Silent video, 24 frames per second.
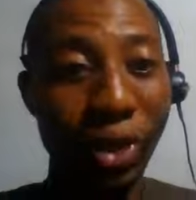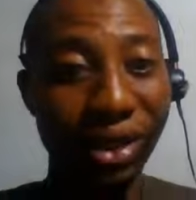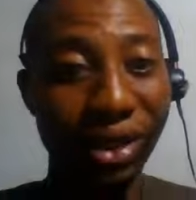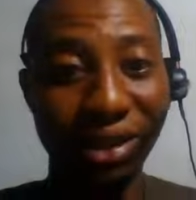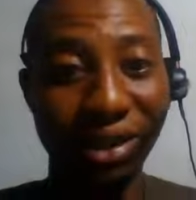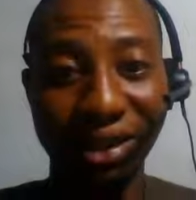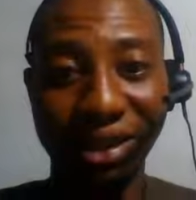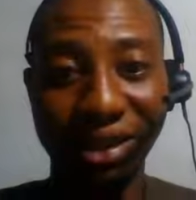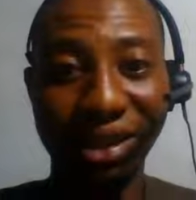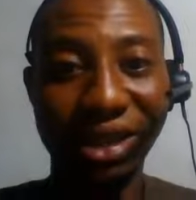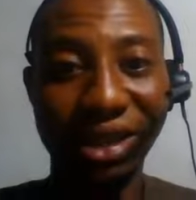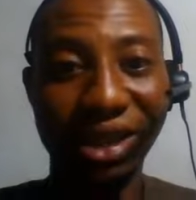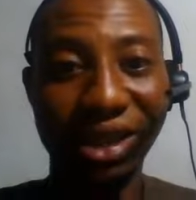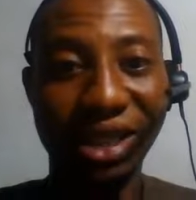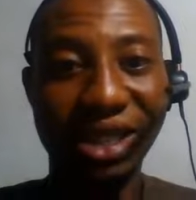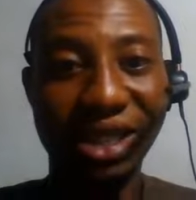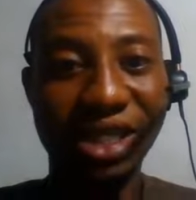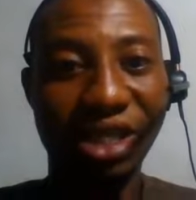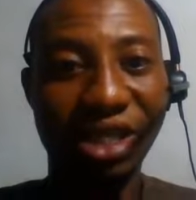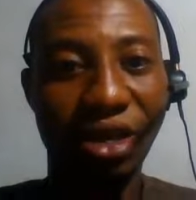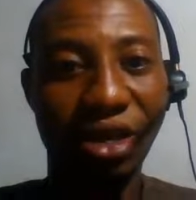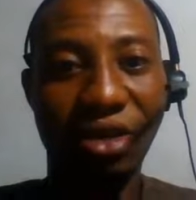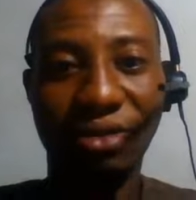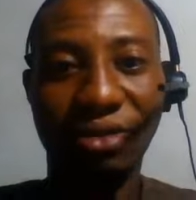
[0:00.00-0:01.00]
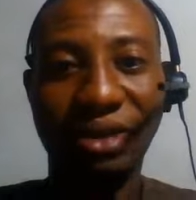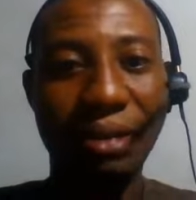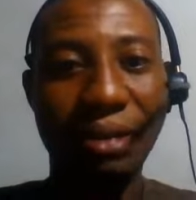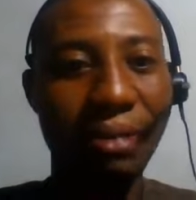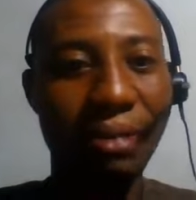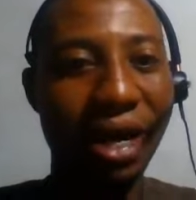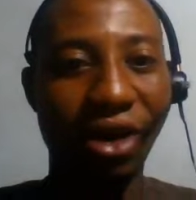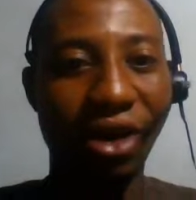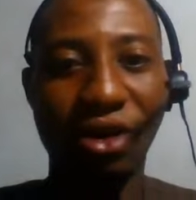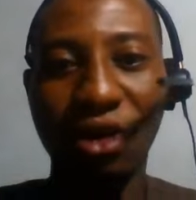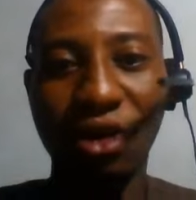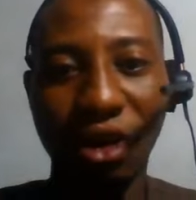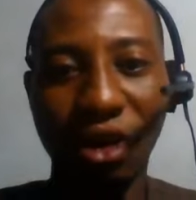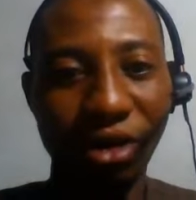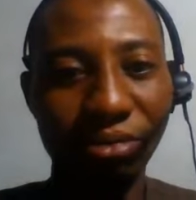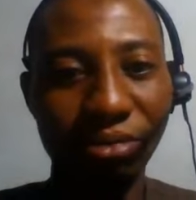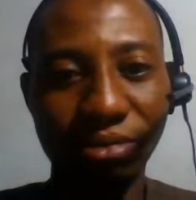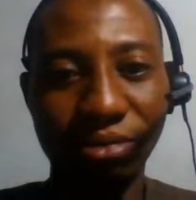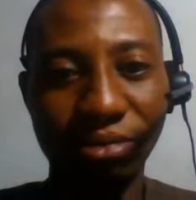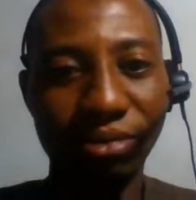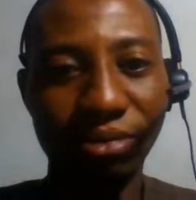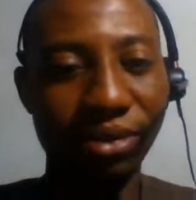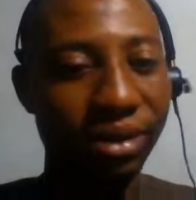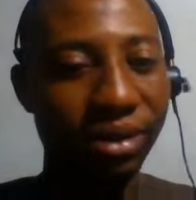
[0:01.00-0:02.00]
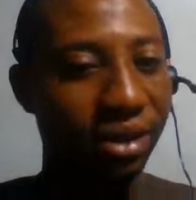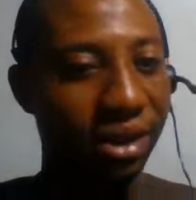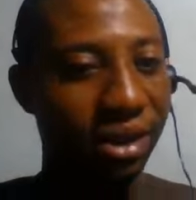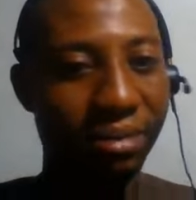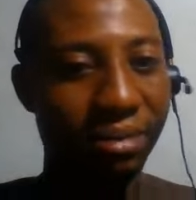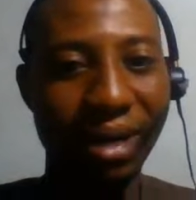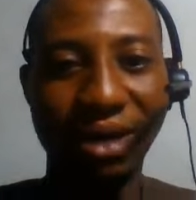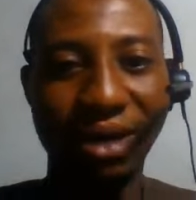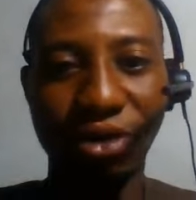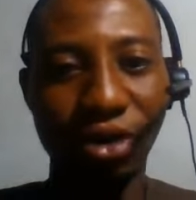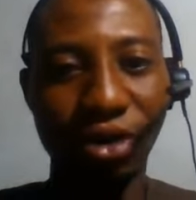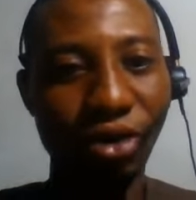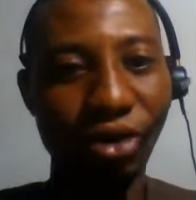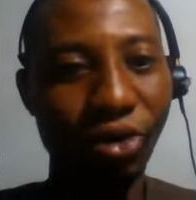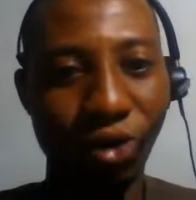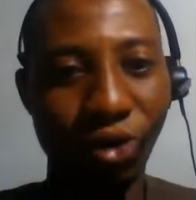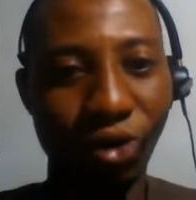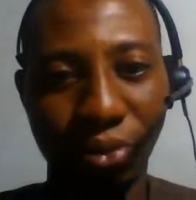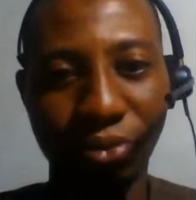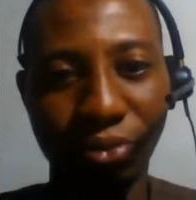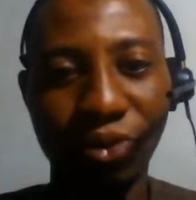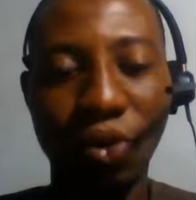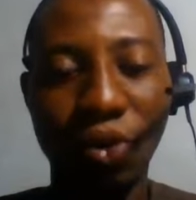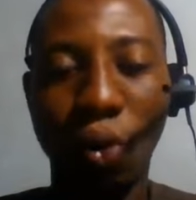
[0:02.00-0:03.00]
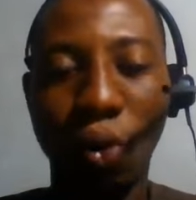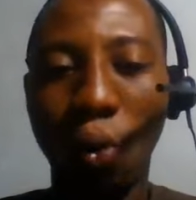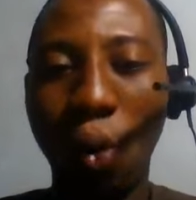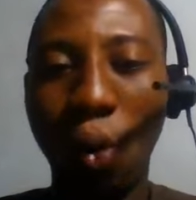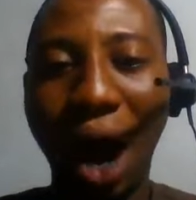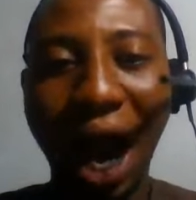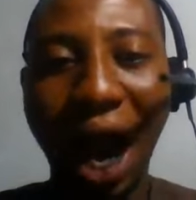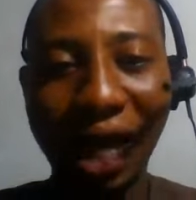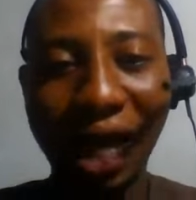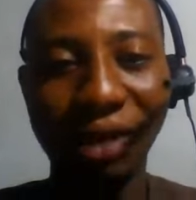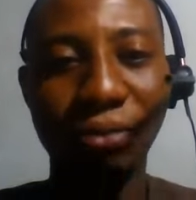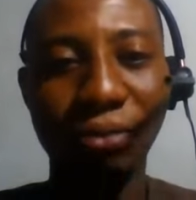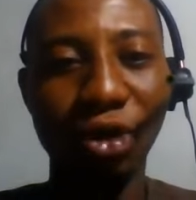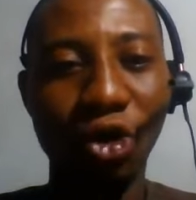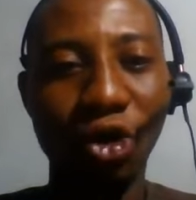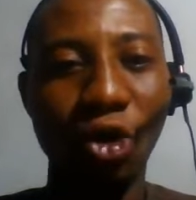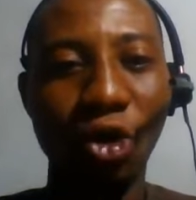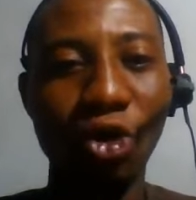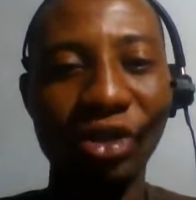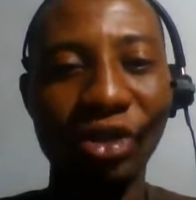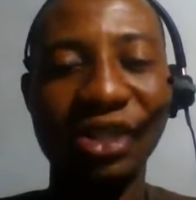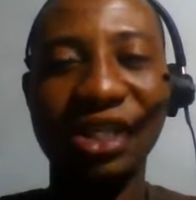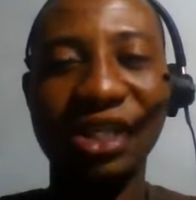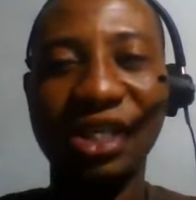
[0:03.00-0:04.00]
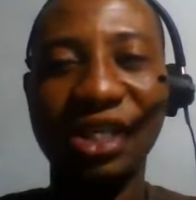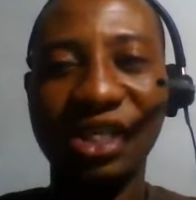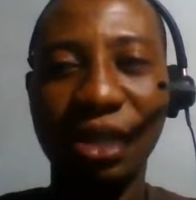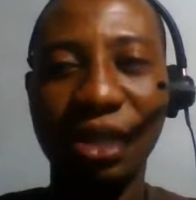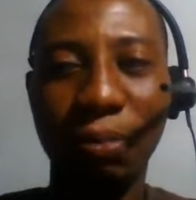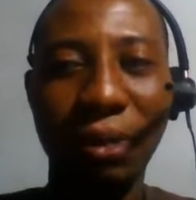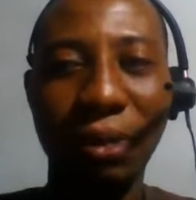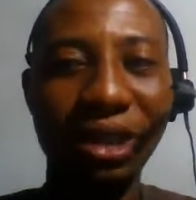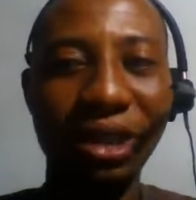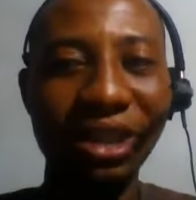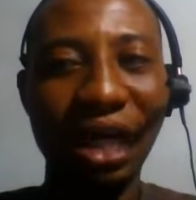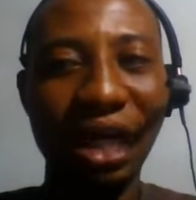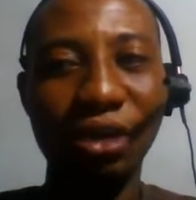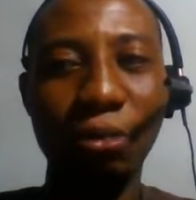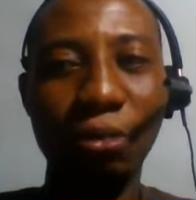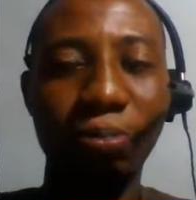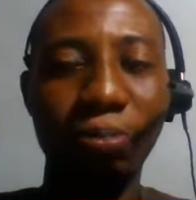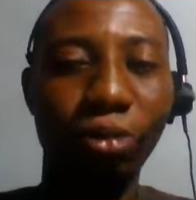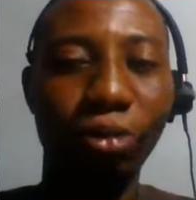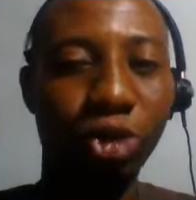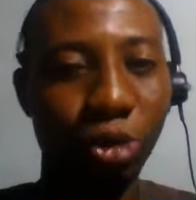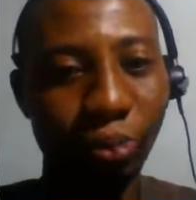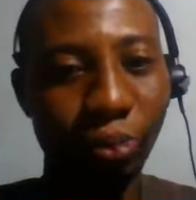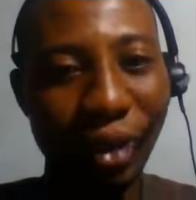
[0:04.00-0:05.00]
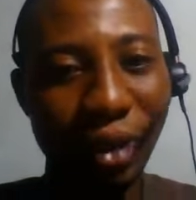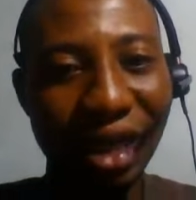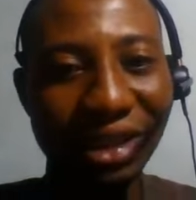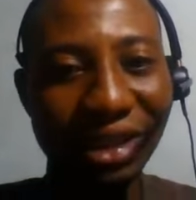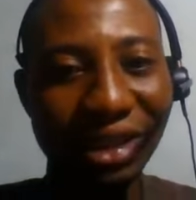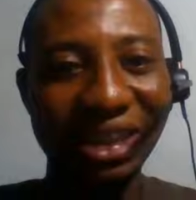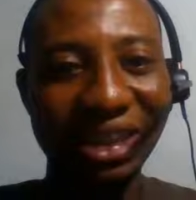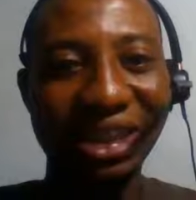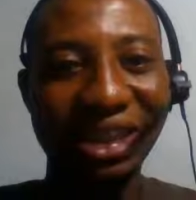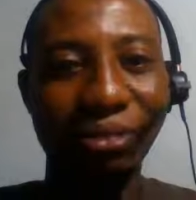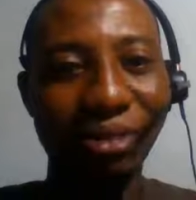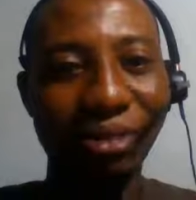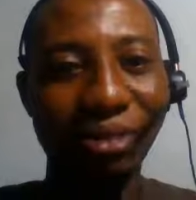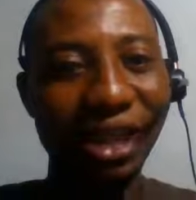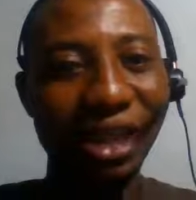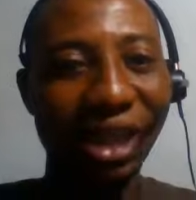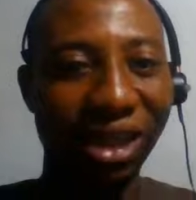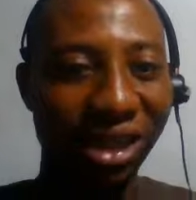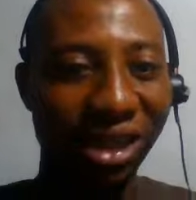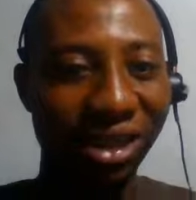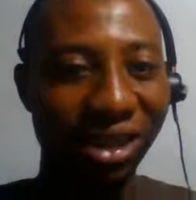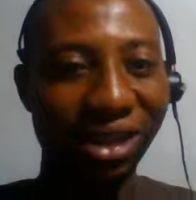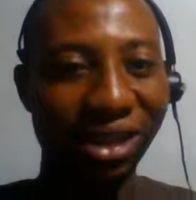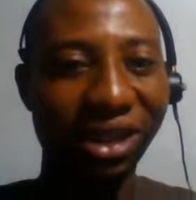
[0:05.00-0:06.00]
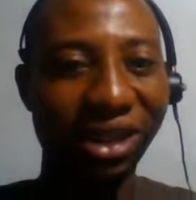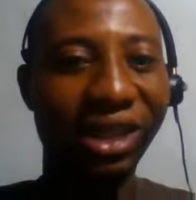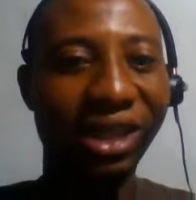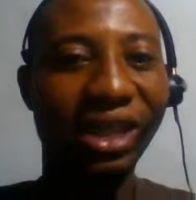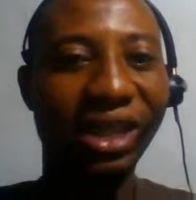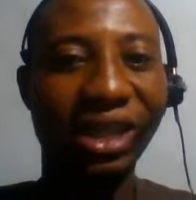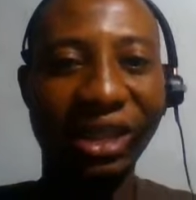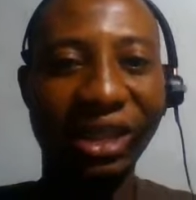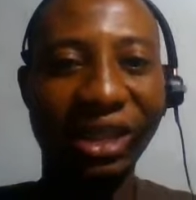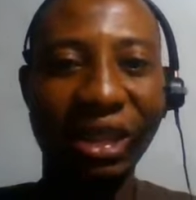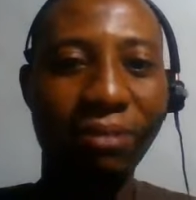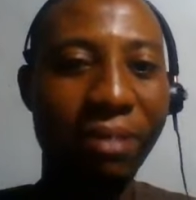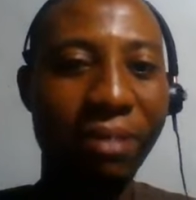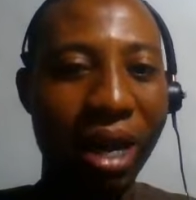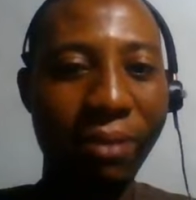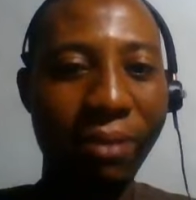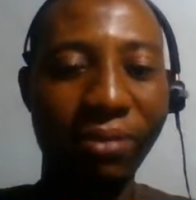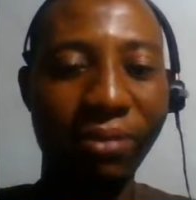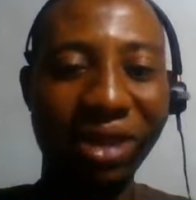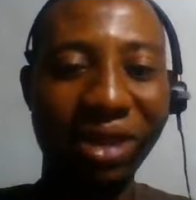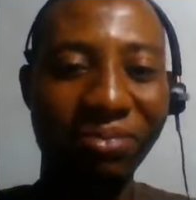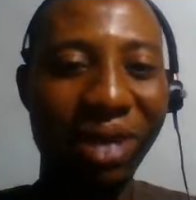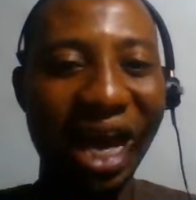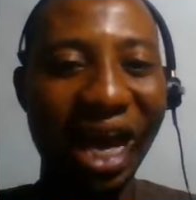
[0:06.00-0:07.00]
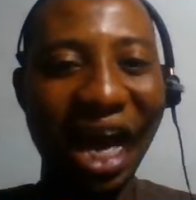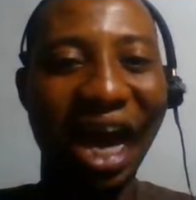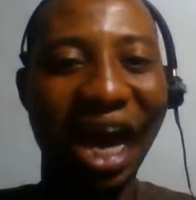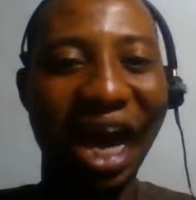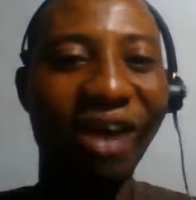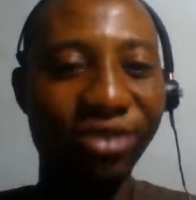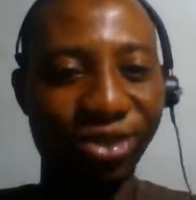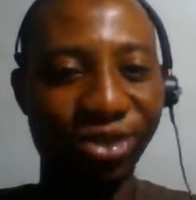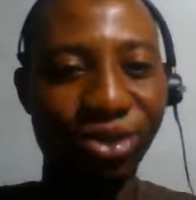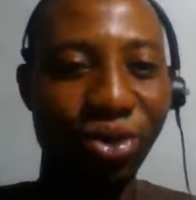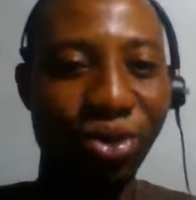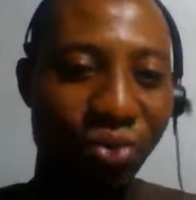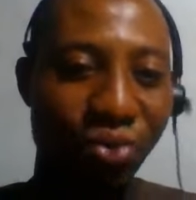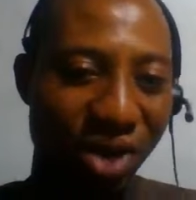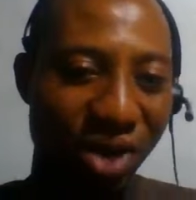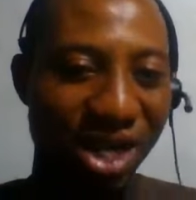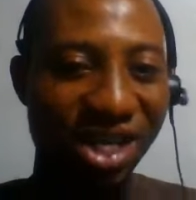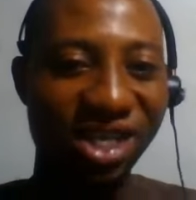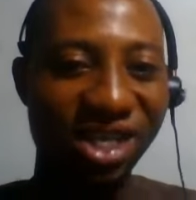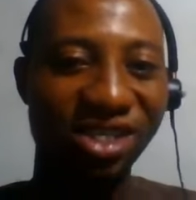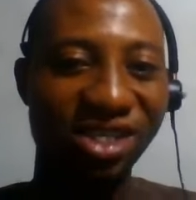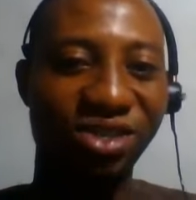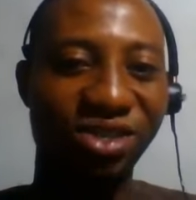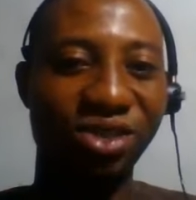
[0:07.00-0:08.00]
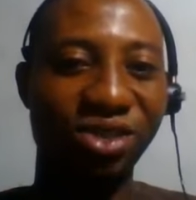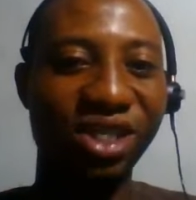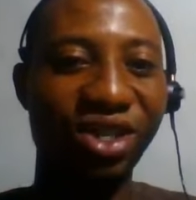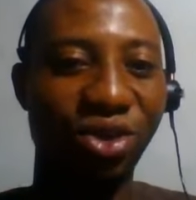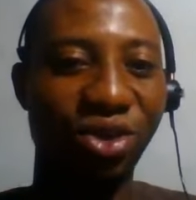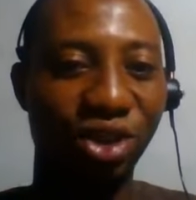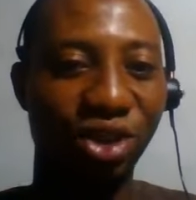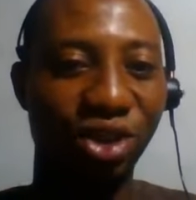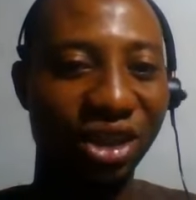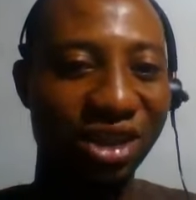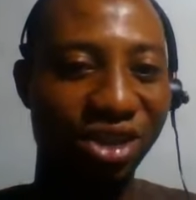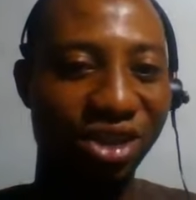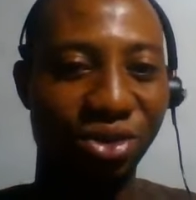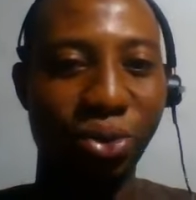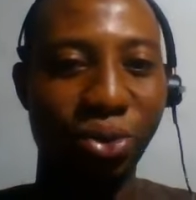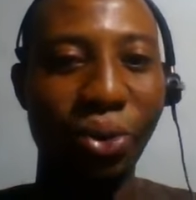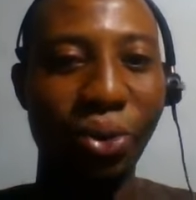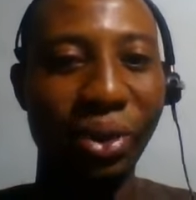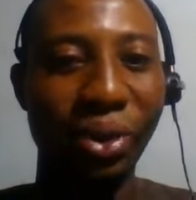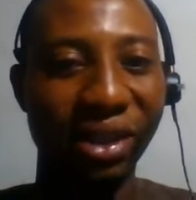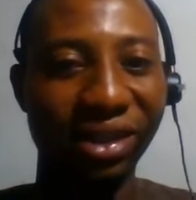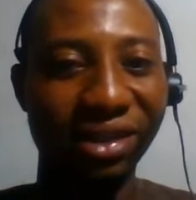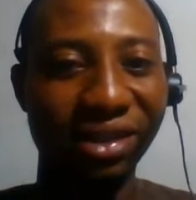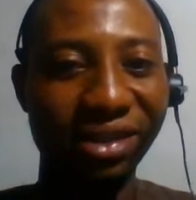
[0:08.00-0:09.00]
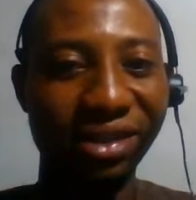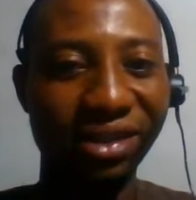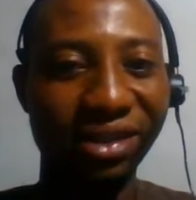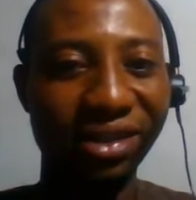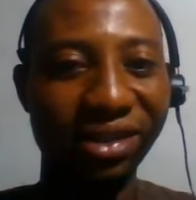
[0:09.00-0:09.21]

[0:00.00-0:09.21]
win. They might come, they might not come. Why? Because the person that you prospect immediately, he might have somewhere he or she is going.